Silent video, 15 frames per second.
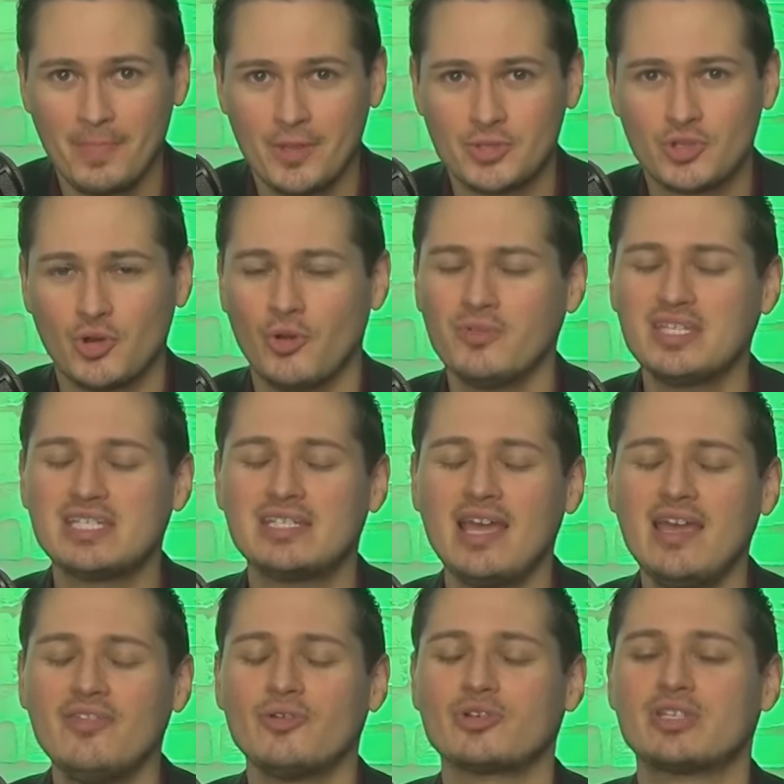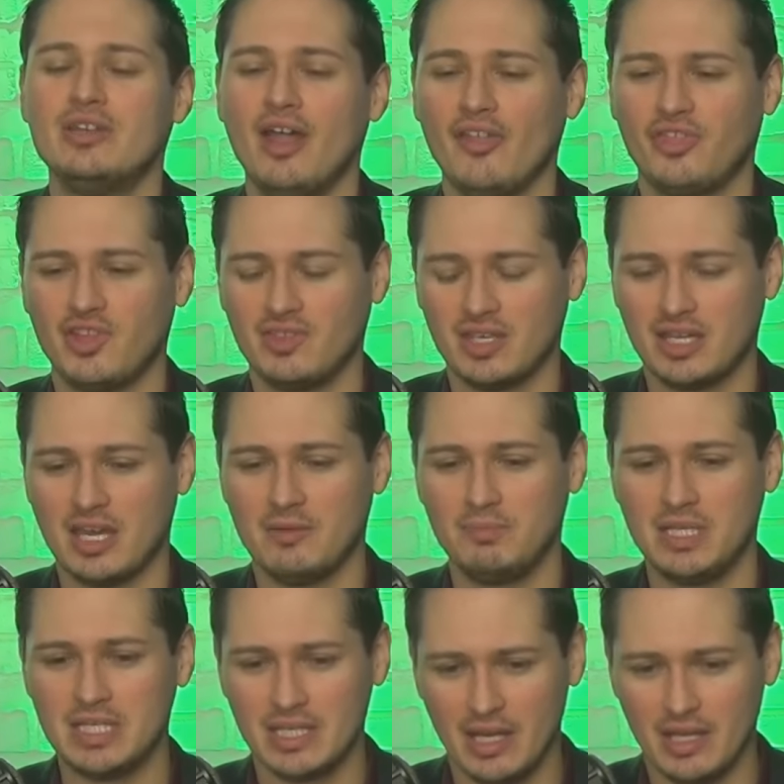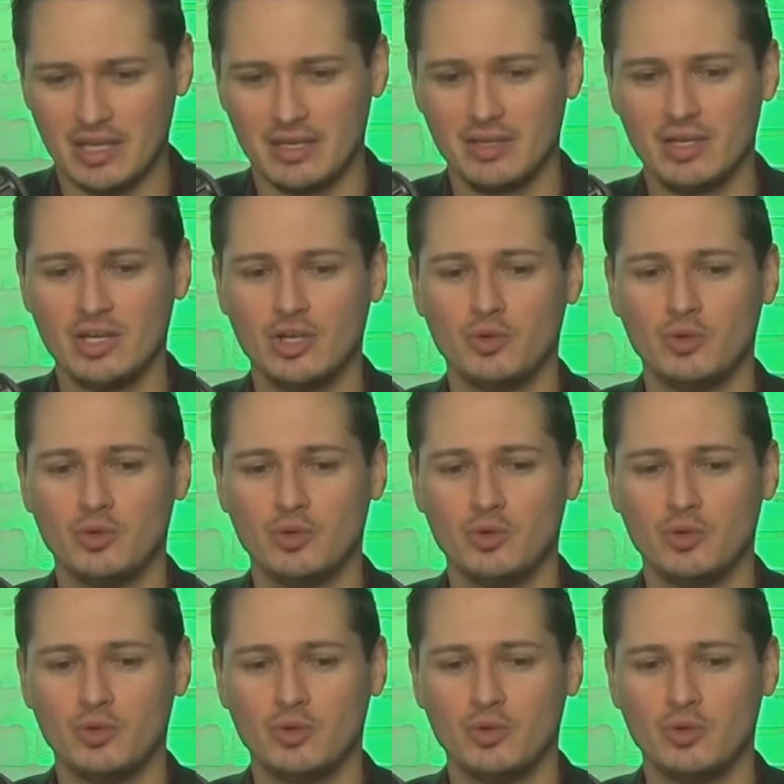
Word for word: So don't say there's nothing that can be done.